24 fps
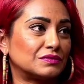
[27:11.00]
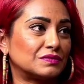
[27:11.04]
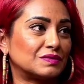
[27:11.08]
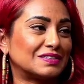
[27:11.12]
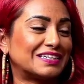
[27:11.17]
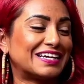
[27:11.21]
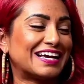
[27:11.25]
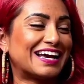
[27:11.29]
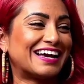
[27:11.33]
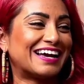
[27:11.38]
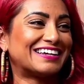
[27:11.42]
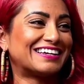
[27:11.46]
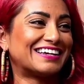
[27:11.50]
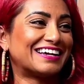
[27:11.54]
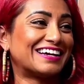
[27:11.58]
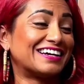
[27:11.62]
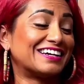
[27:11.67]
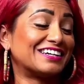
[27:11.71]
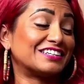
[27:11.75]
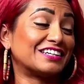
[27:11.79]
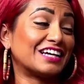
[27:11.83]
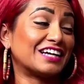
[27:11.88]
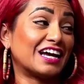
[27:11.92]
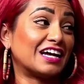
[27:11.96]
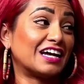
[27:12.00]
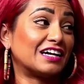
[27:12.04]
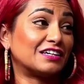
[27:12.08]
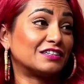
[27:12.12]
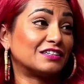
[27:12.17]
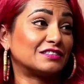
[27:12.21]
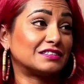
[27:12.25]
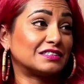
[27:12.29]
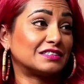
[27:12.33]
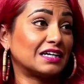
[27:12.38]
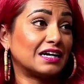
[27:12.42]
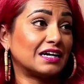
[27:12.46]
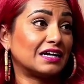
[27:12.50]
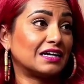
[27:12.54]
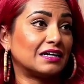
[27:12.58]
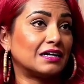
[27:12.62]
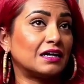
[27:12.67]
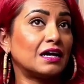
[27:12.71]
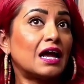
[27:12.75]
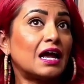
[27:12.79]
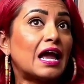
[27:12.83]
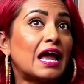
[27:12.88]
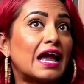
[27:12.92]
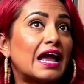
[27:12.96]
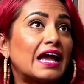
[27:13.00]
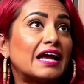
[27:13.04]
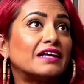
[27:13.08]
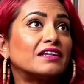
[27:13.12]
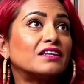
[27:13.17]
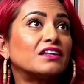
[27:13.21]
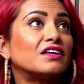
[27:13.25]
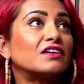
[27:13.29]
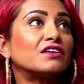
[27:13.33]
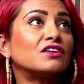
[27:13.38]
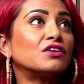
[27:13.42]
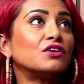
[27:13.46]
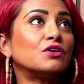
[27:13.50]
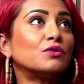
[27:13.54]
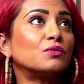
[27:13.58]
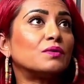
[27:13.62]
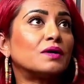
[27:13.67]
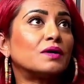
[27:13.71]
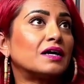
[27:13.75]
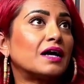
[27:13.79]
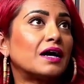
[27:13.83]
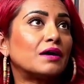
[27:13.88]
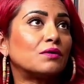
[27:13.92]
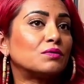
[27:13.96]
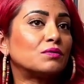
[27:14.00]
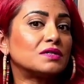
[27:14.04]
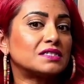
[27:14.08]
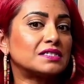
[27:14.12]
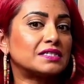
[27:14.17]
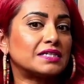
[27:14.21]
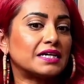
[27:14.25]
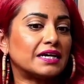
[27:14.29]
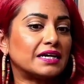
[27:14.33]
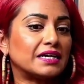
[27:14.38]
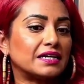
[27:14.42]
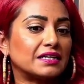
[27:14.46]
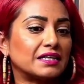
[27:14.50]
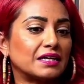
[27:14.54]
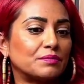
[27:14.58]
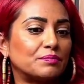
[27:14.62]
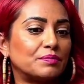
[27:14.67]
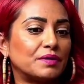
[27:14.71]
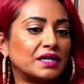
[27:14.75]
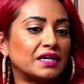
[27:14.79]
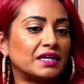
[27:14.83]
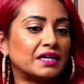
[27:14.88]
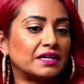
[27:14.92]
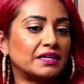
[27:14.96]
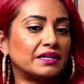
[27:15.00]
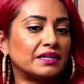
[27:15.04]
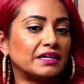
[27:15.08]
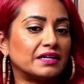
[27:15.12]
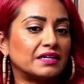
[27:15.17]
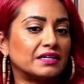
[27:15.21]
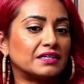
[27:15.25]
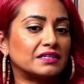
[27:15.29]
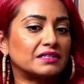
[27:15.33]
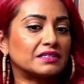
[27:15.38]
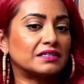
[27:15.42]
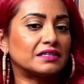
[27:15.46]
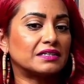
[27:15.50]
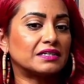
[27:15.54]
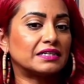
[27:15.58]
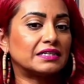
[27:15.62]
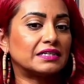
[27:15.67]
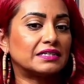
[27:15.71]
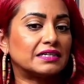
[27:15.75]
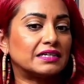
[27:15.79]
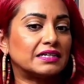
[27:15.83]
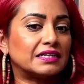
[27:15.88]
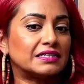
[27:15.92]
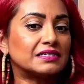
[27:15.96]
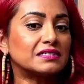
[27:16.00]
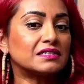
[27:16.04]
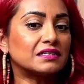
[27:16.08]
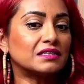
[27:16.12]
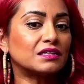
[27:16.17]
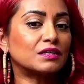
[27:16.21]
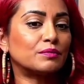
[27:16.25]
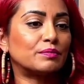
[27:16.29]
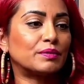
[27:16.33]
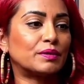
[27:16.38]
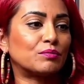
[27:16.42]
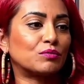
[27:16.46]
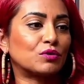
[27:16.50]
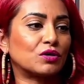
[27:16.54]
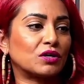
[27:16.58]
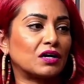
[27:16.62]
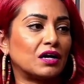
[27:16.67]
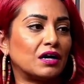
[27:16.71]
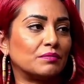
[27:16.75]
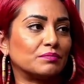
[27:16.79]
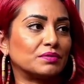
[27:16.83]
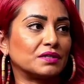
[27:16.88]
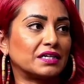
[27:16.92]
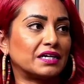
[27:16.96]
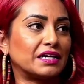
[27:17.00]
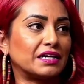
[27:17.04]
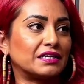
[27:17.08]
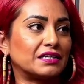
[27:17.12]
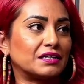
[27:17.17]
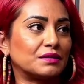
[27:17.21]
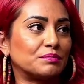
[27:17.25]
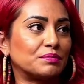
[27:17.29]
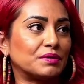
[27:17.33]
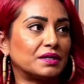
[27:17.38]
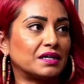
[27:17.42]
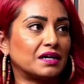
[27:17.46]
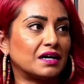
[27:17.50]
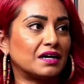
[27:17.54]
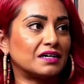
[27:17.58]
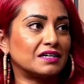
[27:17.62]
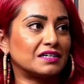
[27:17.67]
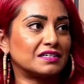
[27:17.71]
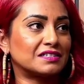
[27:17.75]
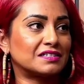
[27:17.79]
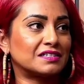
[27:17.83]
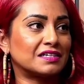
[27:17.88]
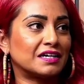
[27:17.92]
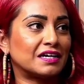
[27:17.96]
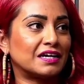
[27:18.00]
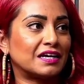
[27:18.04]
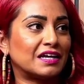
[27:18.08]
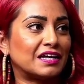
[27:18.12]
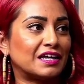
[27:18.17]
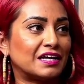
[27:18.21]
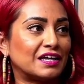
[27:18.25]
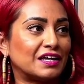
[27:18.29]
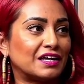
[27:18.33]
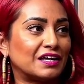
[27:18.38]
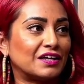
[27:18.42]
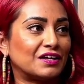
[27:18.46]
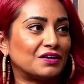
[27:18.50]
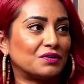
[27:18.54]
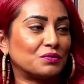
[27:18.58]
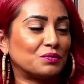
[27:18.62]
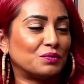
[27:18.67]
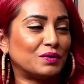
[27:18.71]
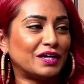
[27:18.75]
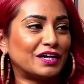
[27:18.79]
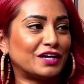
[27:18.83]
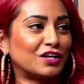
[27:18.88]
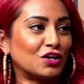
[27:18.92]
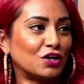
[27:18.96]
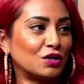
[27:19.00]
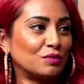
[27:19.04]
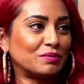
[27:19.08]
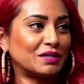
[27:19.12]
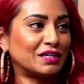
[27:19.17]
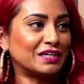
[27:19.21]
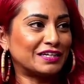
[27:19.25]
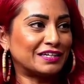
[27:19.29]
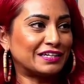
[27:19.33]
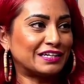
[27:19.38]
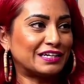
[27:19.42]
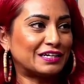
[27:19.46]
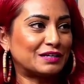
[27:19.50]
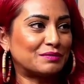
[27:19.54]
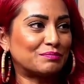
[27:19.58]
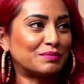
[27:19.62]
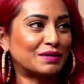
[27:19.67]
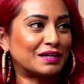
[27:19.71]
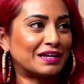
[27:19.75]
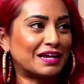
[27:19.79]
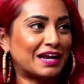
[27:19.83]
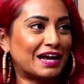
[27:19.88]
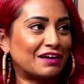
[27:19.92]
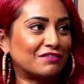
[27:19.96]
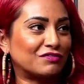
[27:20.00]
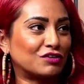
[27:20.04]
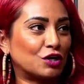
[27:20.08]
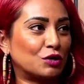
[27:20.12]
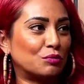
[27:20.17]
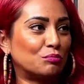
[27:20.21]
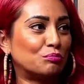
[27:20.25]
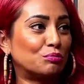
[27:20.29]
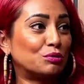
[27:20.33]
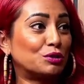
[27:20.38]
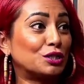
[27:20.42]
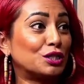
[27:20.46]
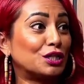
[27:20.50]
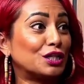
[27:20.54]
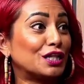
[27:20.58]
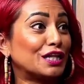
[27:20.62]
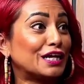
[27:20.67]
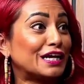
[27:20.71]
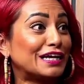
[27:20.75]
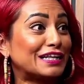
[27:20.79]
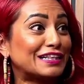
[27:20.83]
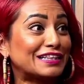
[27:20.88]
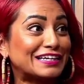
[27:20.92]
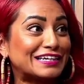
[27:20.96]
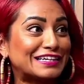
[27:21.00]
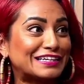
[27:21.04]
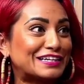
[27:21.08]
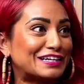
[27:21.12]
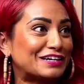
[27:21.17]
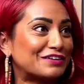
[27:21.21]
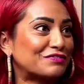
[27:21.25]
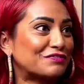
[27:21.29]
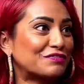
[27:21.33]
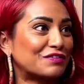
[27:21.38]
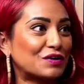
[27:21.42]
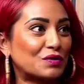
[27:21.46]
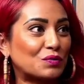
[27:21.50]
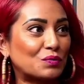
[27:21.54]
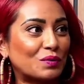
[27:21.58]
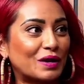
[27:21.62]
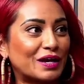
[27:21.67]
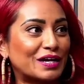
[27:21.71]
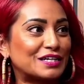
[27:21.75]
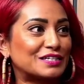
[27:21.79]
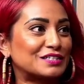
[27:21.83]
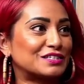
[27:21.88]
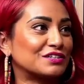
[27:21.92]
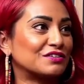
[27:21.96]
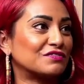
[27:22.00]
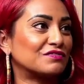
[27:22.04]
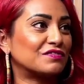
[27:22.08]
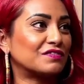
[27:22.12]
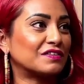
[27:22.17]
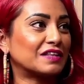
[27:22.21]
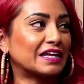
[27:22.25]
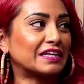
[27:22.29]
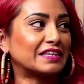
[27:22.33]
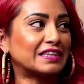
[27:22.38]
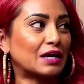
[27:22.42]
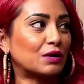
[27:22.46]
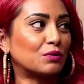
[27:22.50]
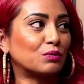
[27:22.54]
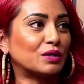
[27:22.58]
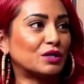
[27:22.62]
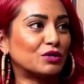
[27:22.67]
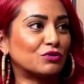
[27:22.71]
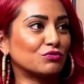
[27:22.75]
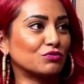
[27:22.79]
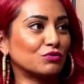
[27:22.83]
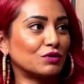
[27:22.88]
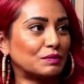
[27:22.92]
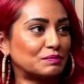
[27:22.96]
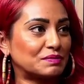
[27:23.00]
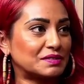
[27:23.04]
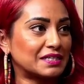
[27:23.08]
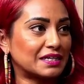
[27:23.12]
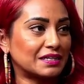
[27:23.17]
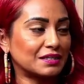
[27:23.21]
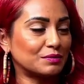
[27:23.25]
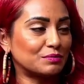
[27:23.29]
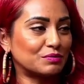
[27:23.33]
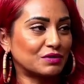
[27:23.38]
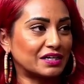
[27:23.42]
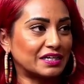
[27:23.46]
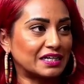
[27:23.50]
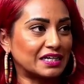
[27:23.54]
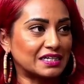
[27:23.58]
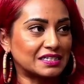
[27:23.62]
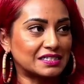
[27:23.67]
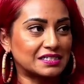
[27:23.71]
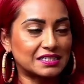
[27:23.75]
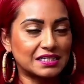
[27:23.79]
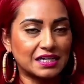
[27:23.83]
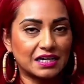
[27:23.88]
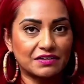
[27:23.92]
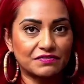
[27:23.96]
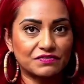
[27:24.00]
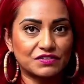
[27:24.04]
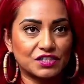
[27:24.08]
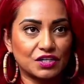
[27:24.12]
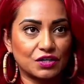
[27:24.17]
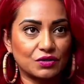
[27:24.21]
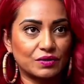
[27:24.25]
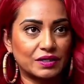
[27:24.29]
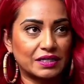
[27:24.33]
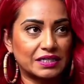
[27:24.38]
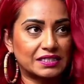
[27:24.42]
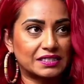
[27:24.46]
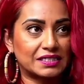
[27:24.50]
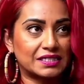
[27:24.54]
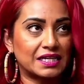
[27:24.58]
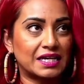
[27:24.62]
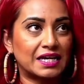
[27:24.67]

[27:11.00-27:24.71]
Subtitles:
Yeah. And you know what? I will say, like being Indian, it is a little bit more complicated because we can all be Indian, but have completely different ways of like that we grew up celebrating stuff. So it's